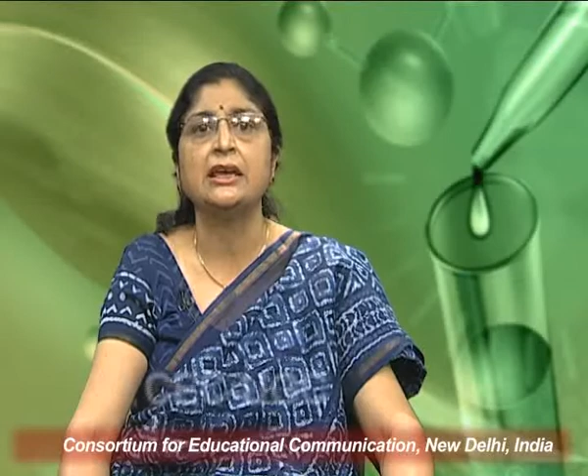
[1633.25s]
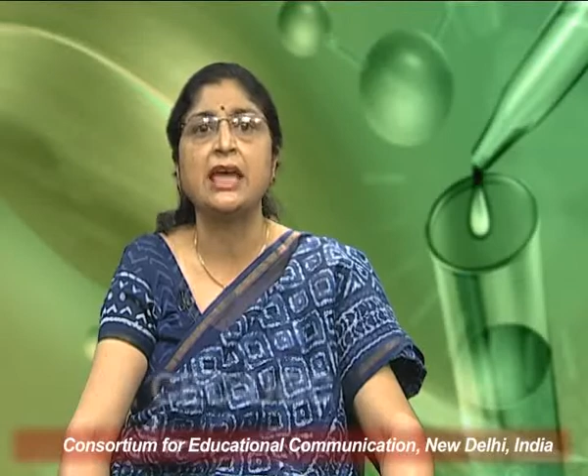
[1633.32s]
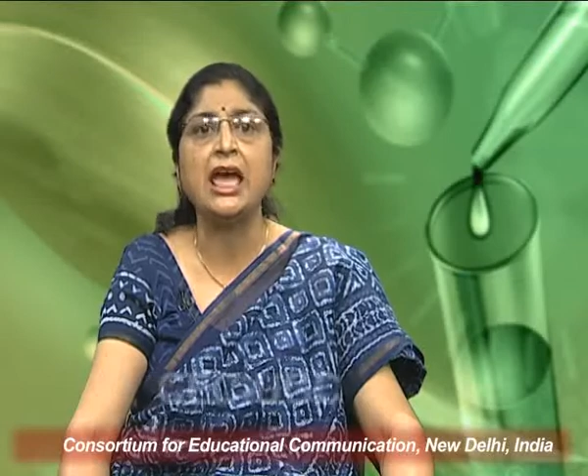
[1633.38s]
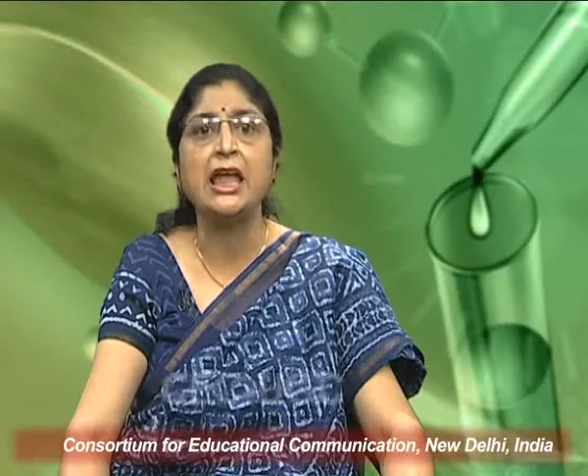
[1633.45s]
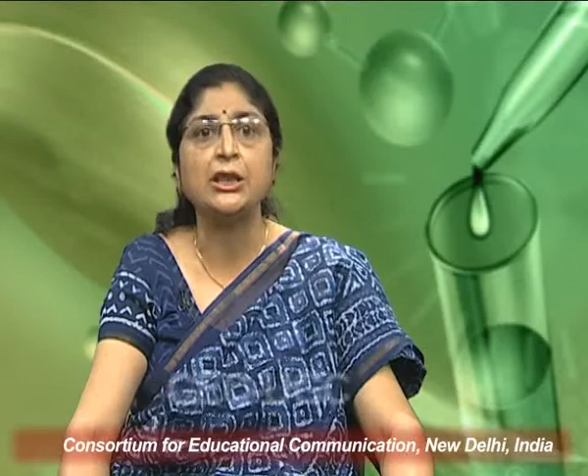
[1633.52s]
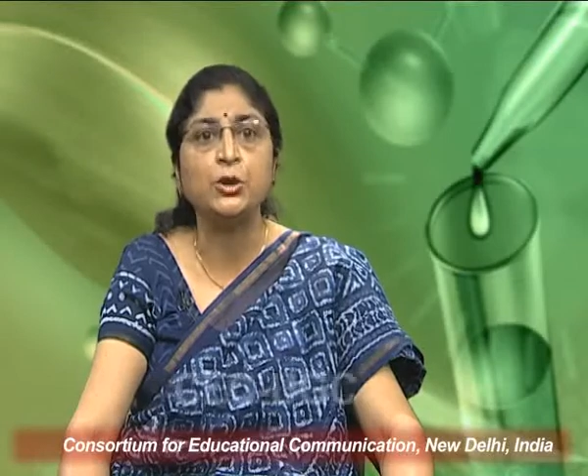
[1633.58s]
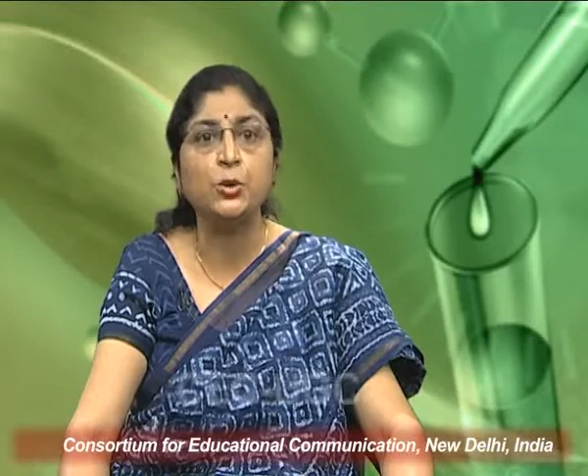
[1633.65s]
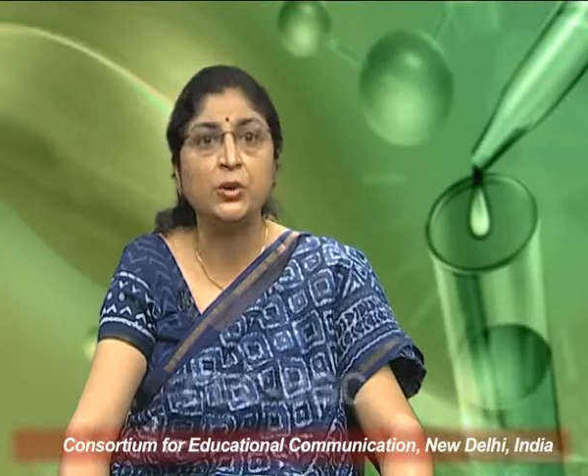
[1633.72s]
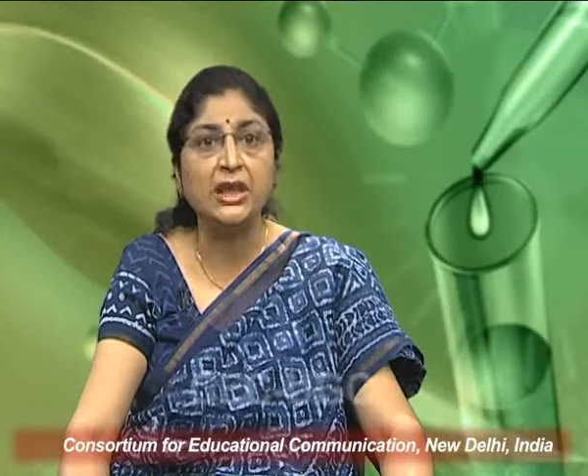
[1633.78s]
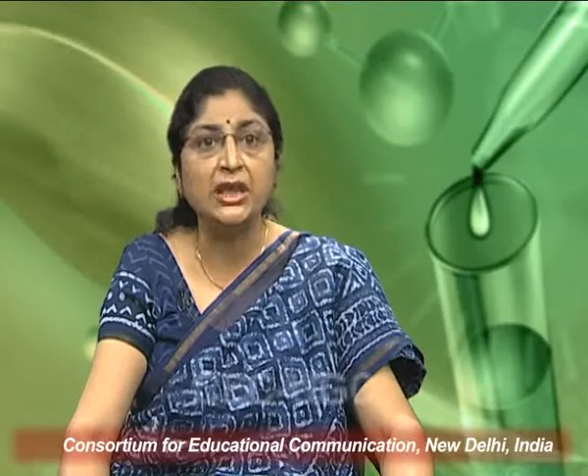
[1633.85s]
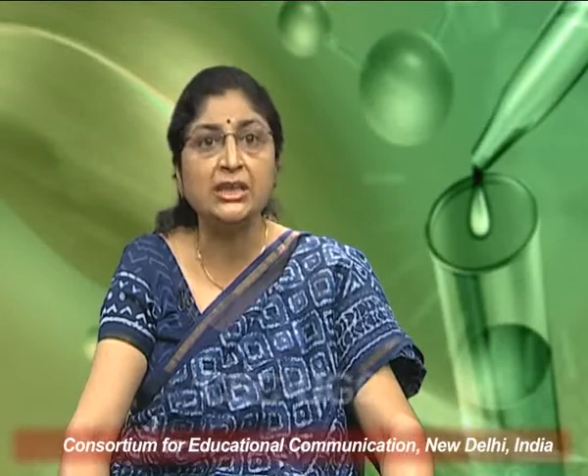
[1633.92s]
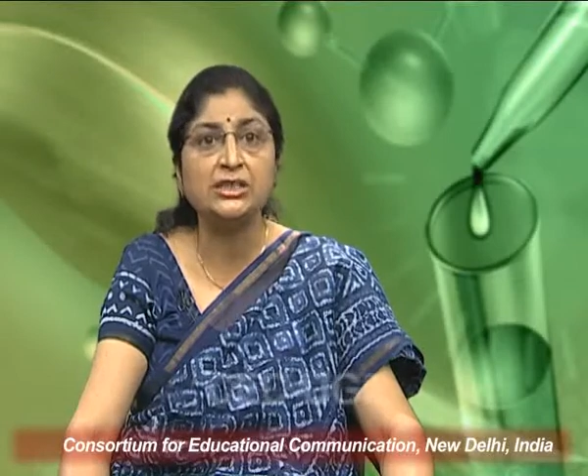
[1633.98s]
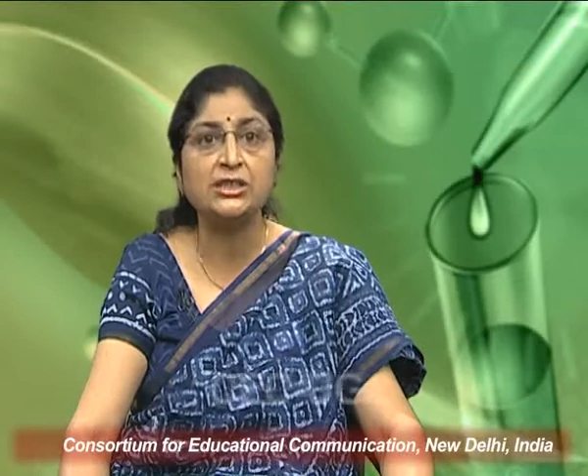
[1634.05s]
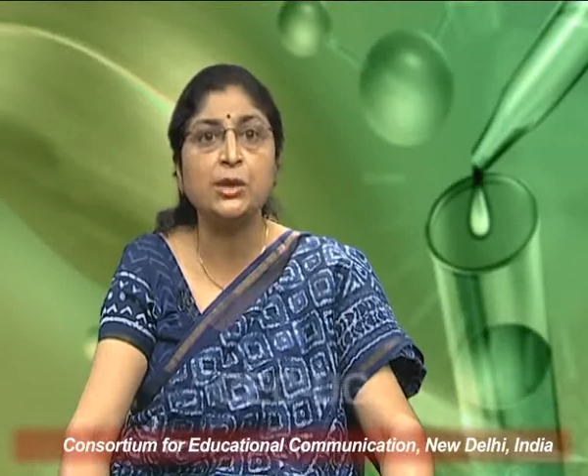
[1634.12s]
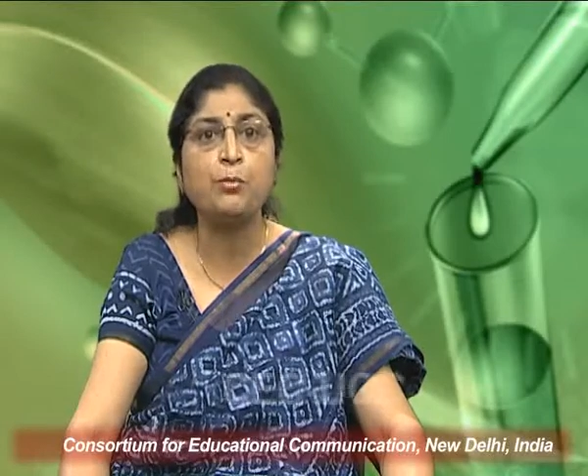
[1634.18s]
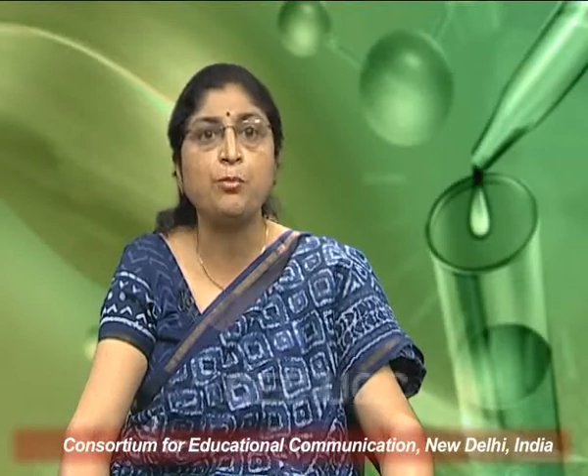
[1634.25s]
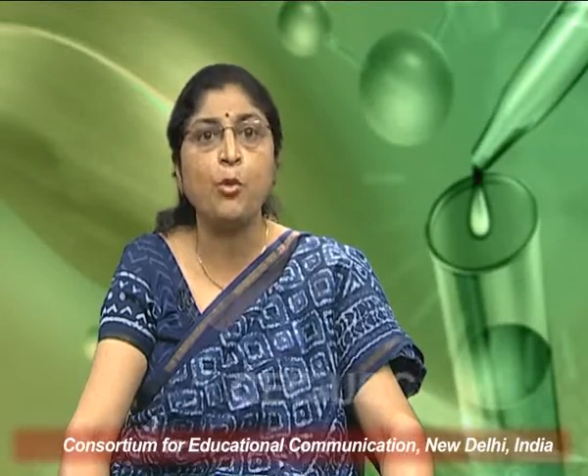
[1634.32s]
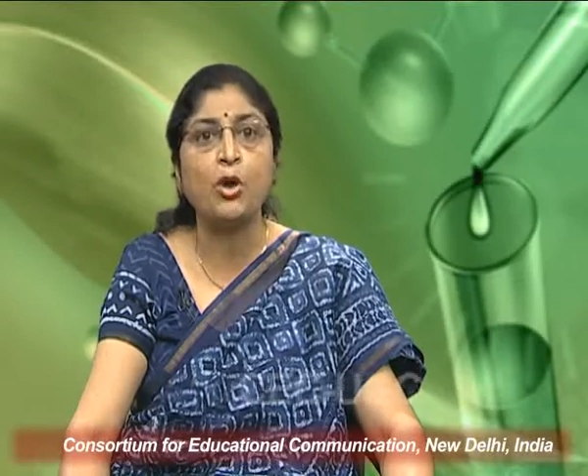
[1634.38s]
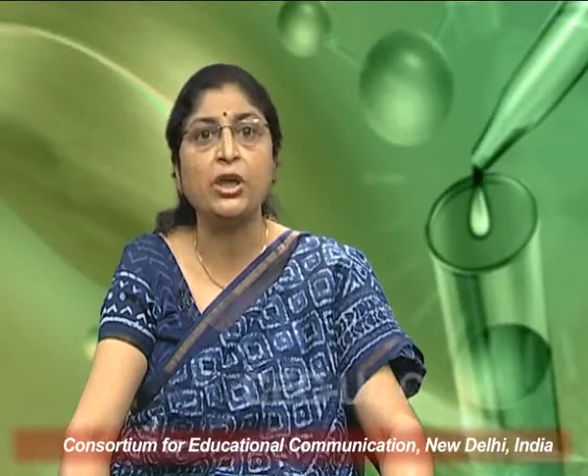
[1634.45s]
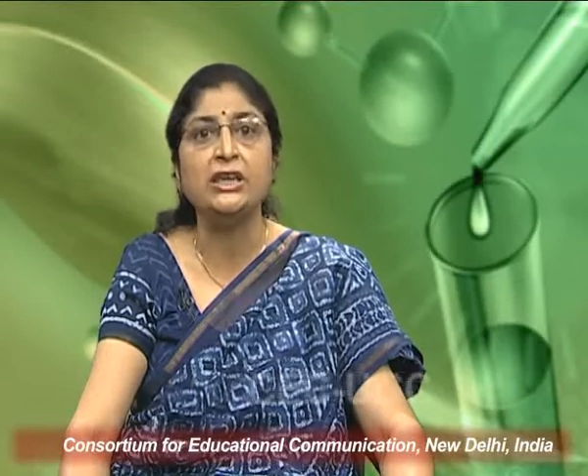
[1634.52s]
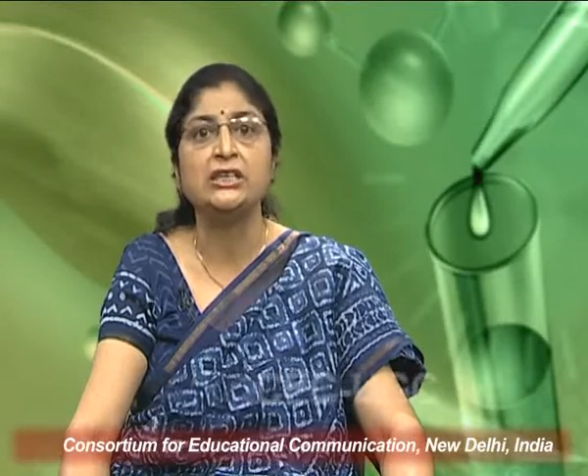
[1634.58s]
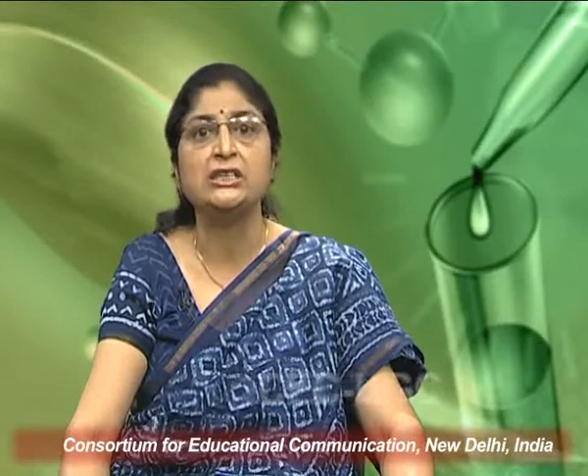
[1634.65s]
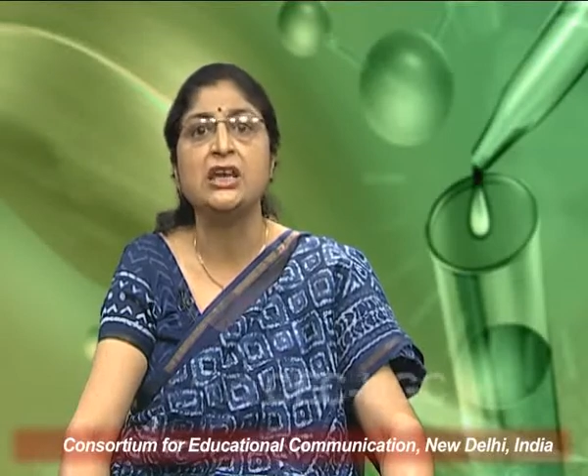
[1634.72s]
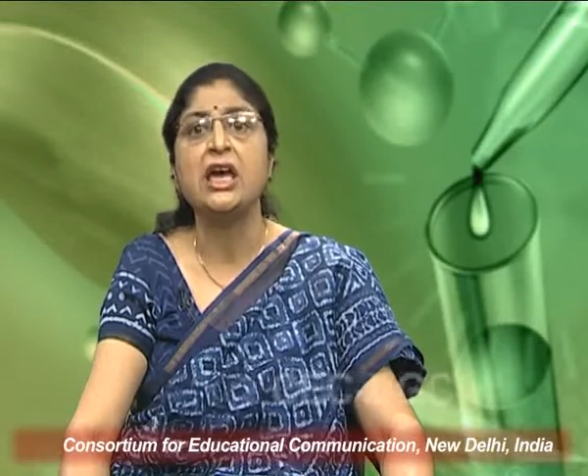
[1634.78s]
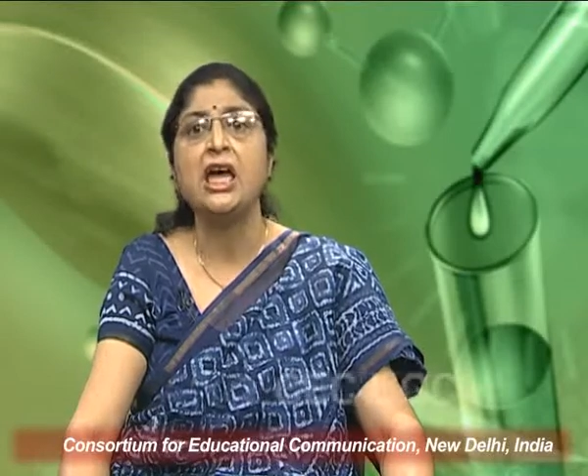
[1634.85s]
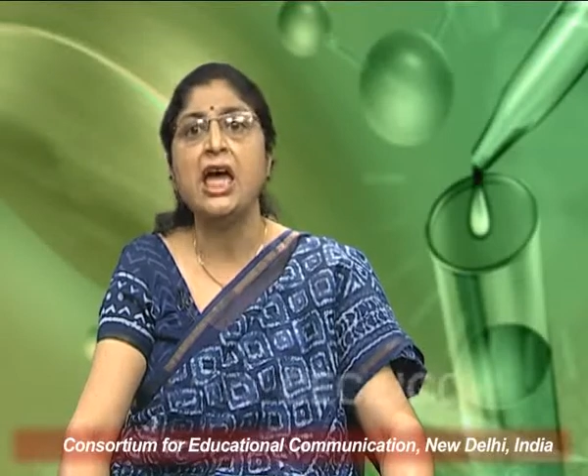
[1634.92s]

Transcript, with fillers: calculate the point